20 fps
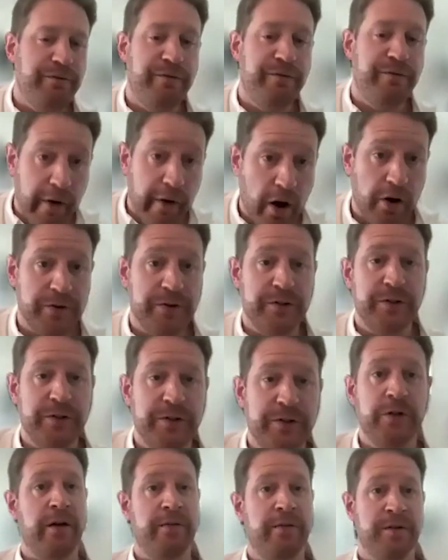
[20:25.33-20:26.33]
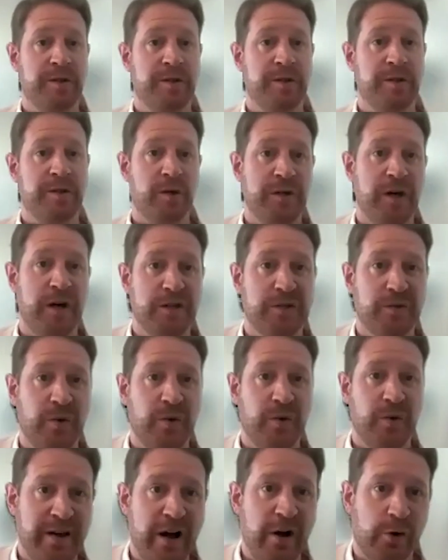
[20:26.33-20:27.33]
Very hard to do that in this context
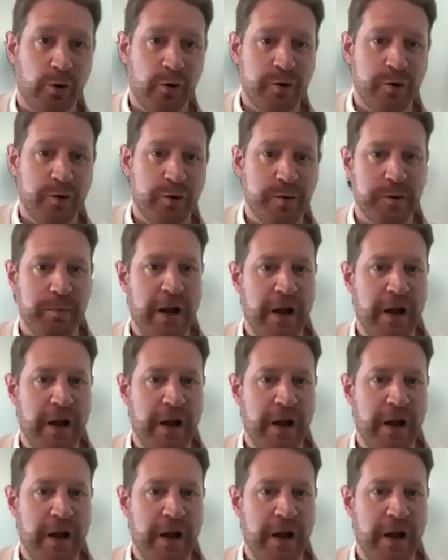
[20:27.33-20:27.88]
where the algorithms